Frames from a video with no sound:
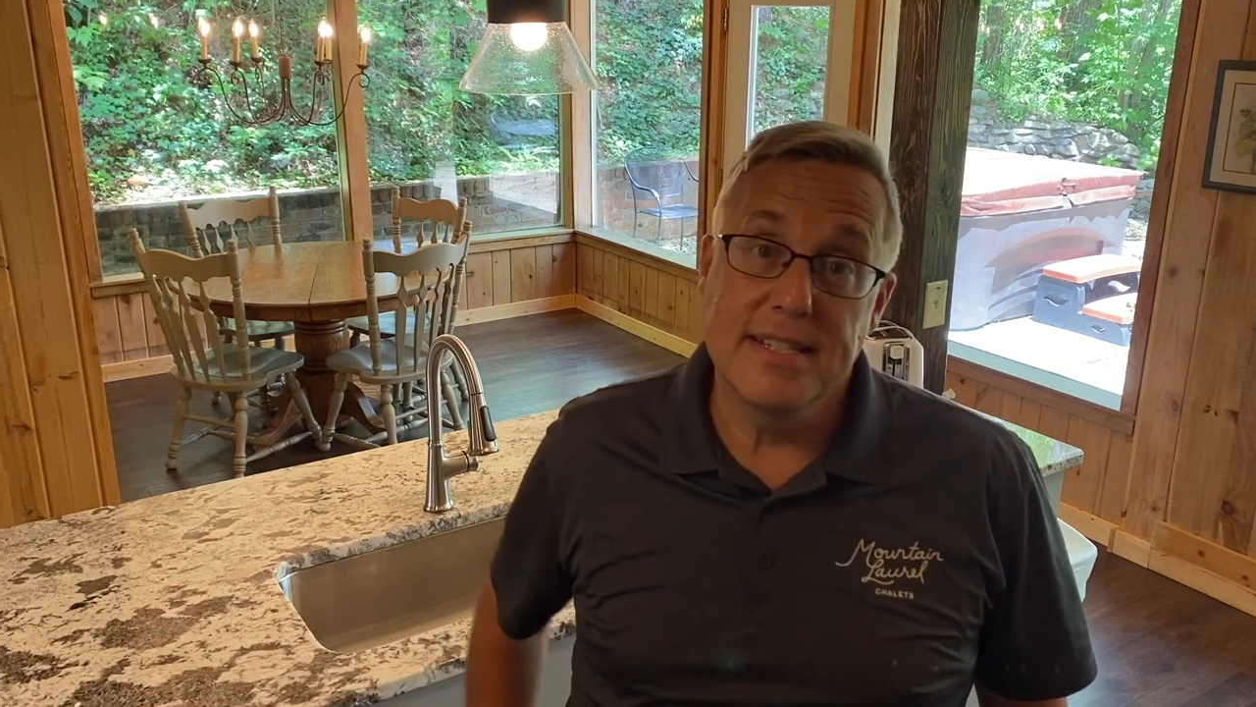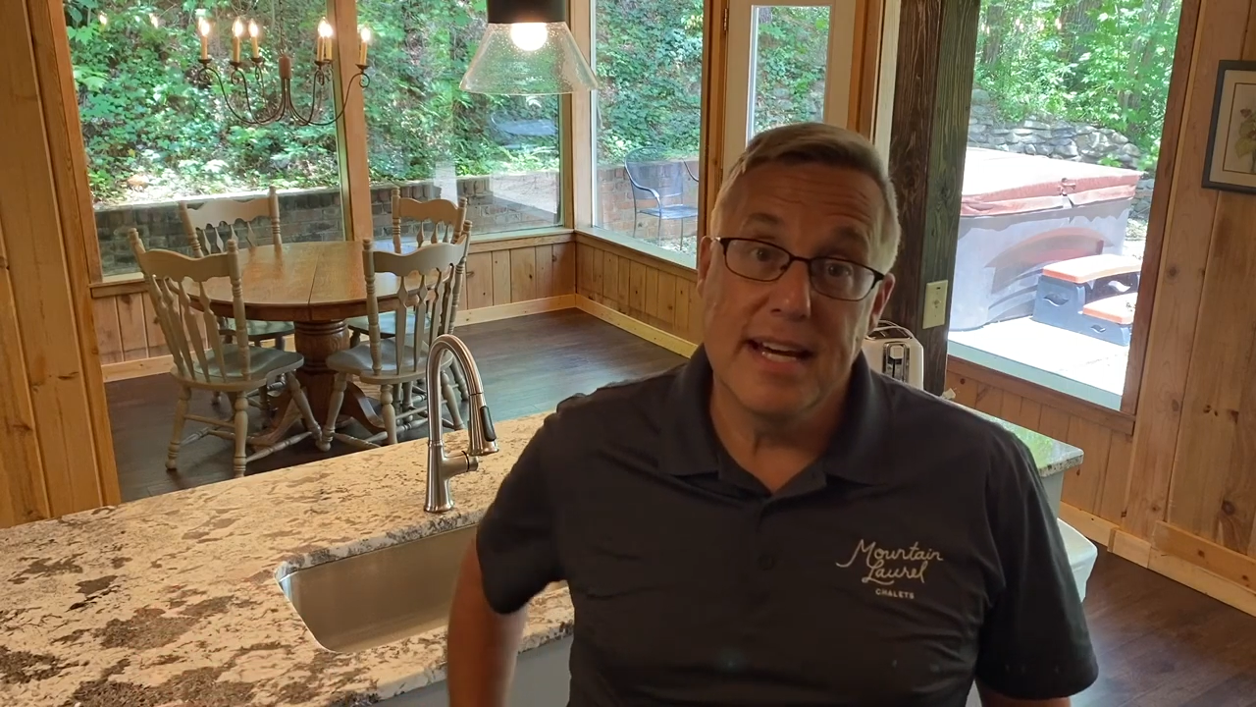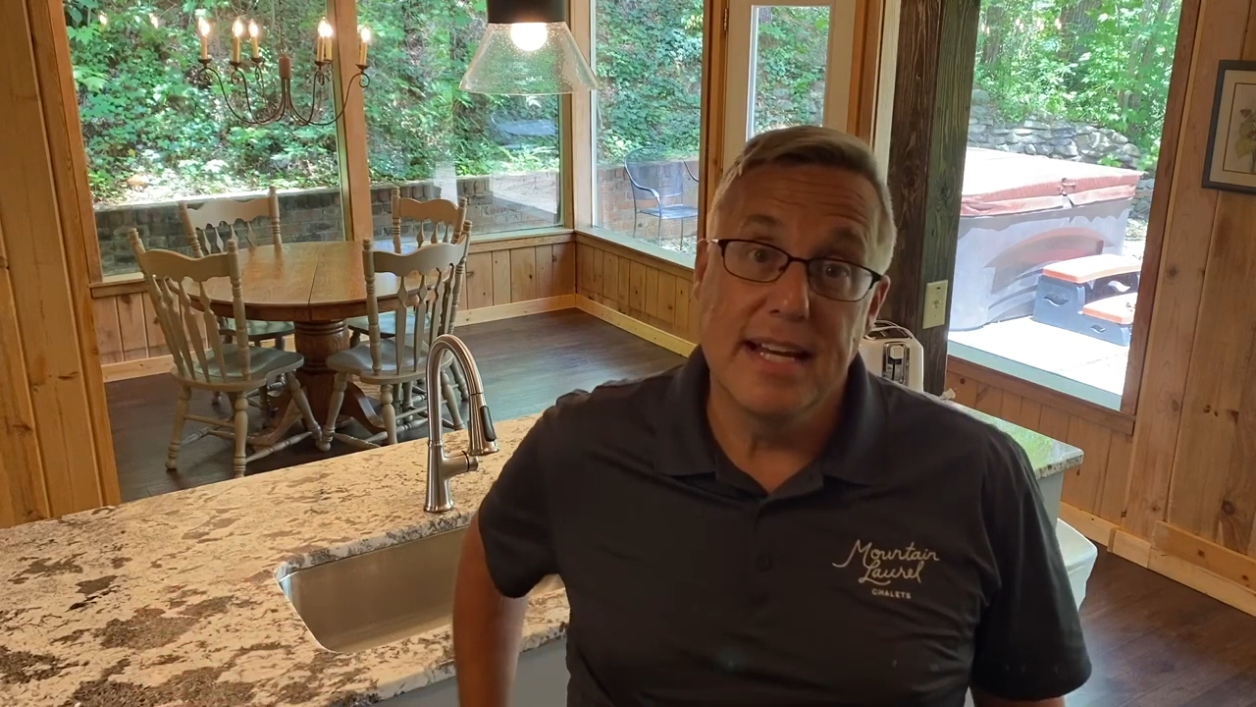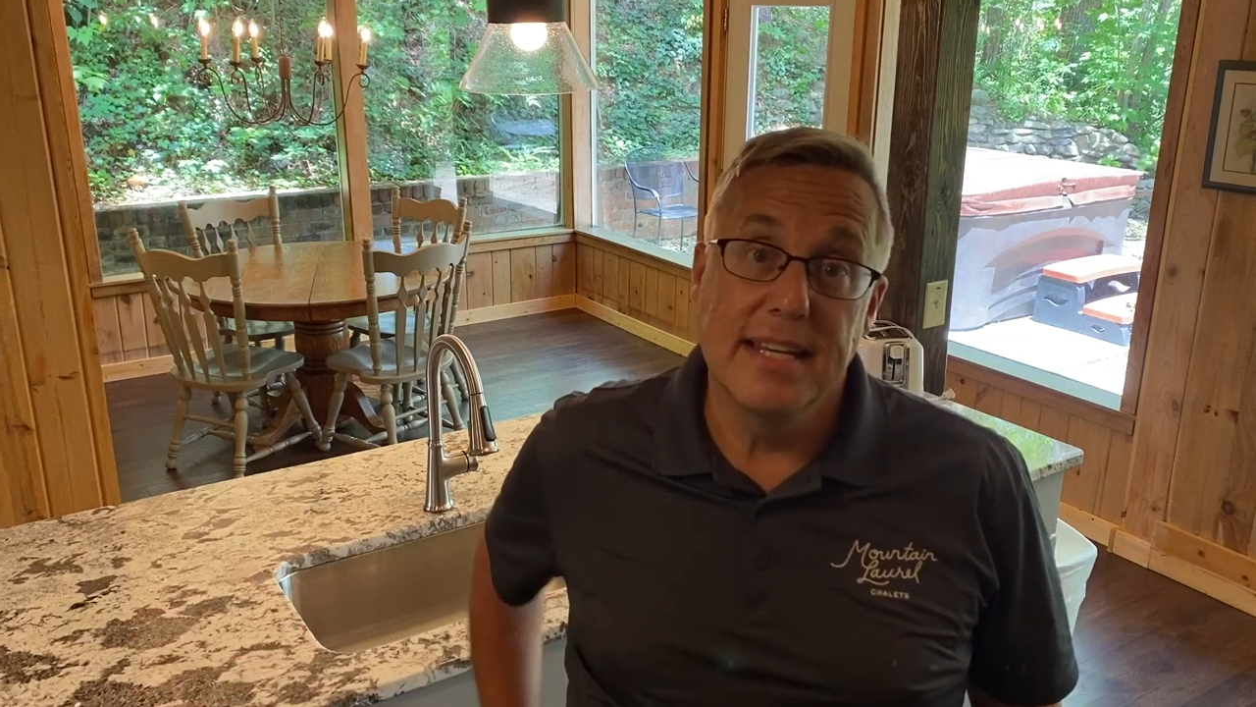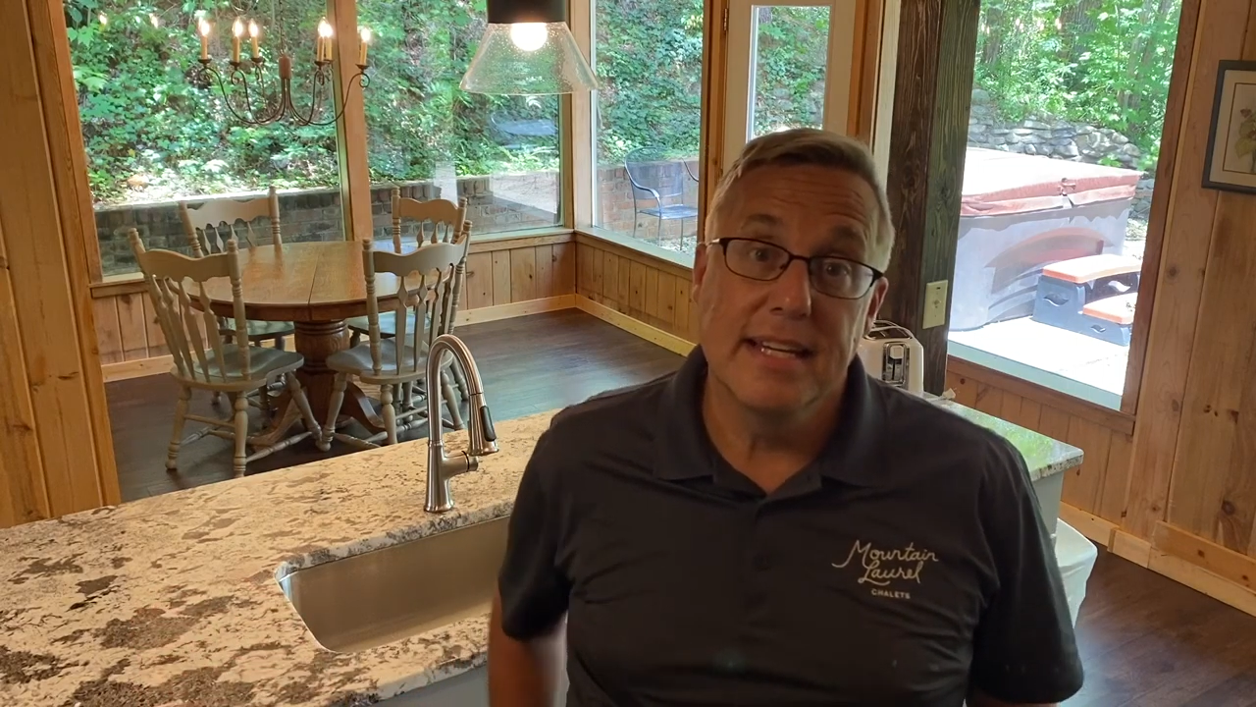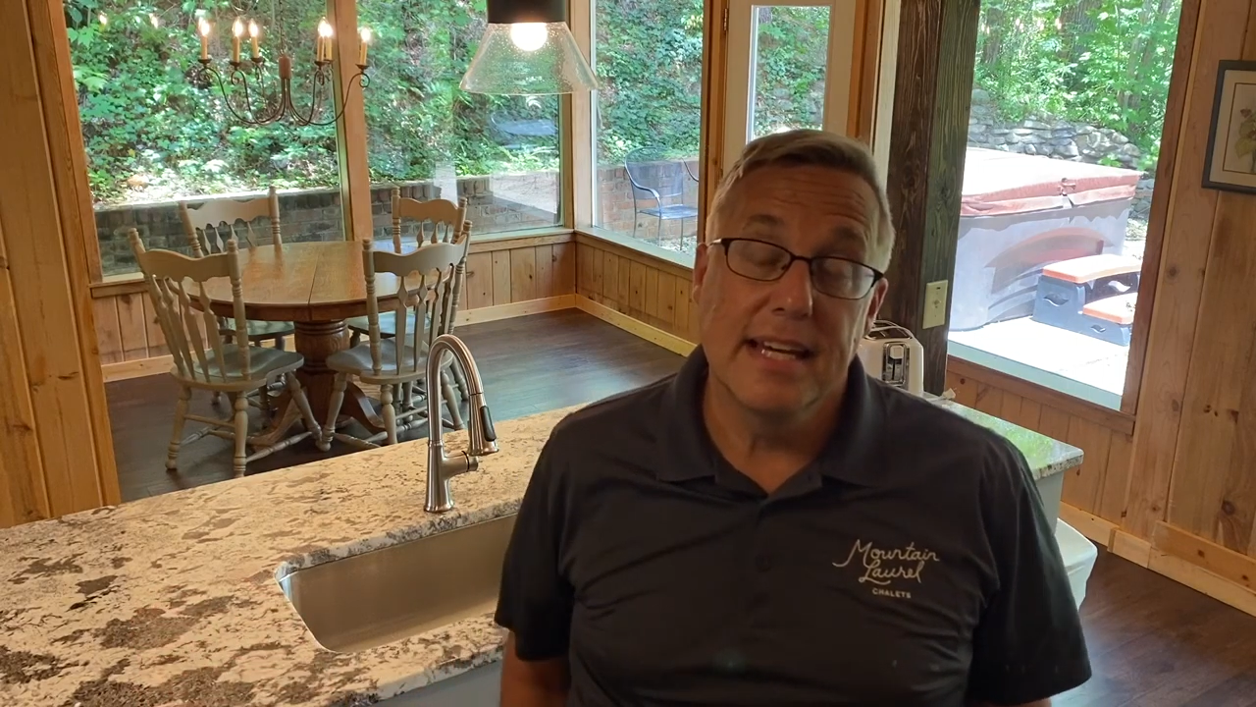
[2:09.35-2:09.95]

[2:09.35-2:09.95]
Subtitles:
done.